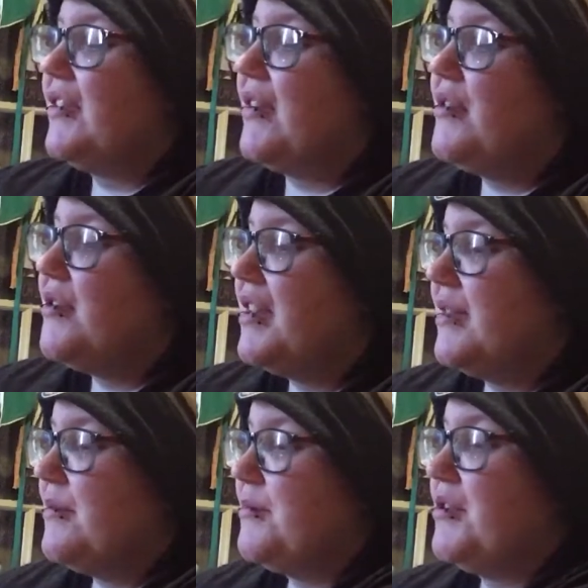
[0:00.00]
I have no idea
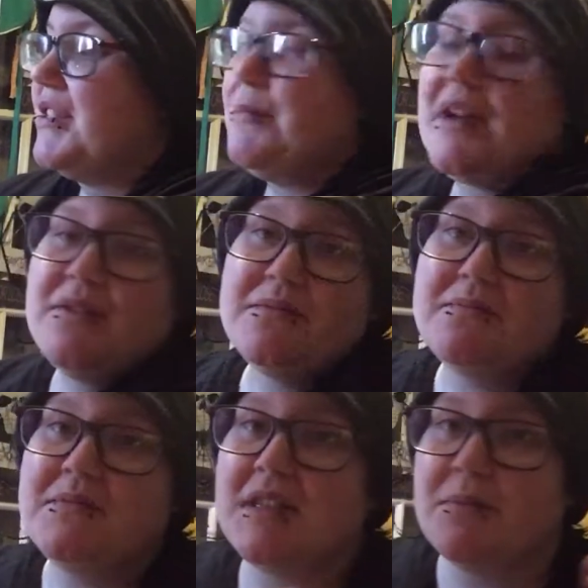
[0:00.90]
what the book's about.
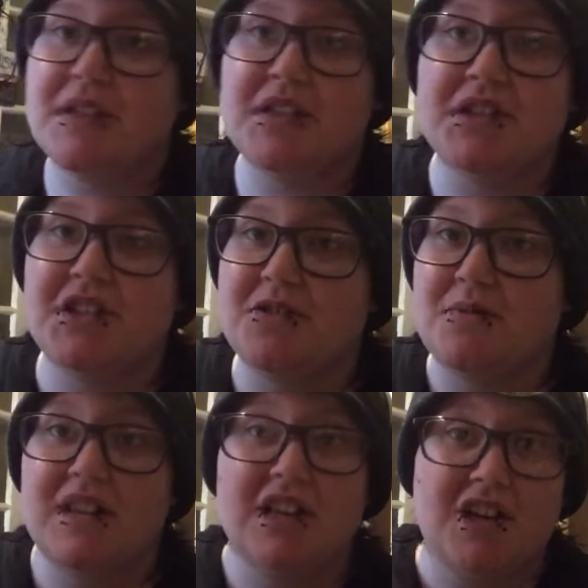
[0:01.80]
Something to do
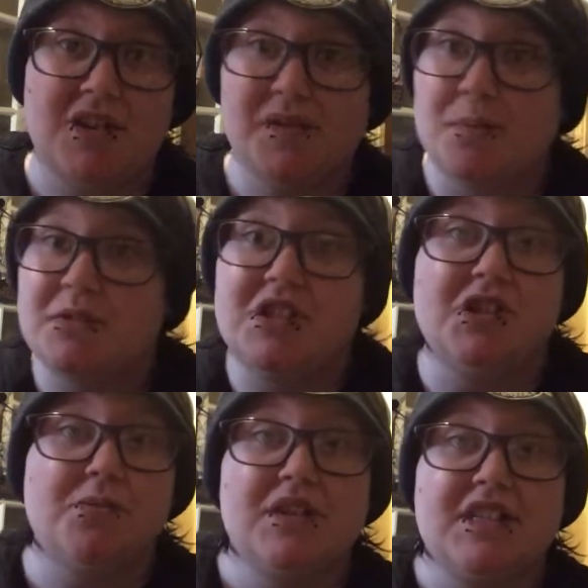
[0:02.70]
with love, something to
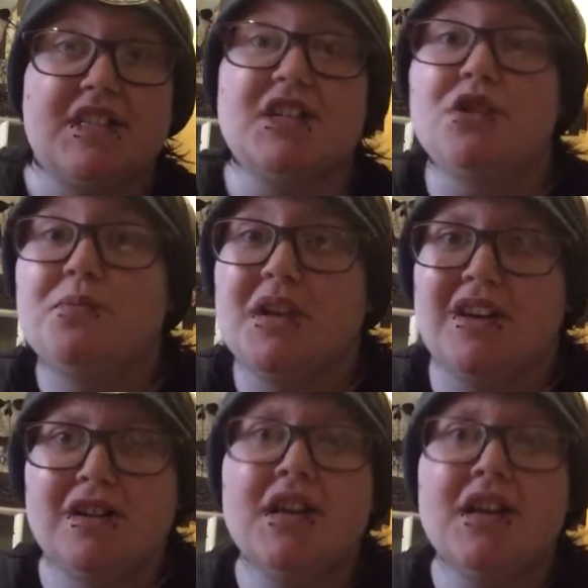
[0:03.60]
do with the dystopia.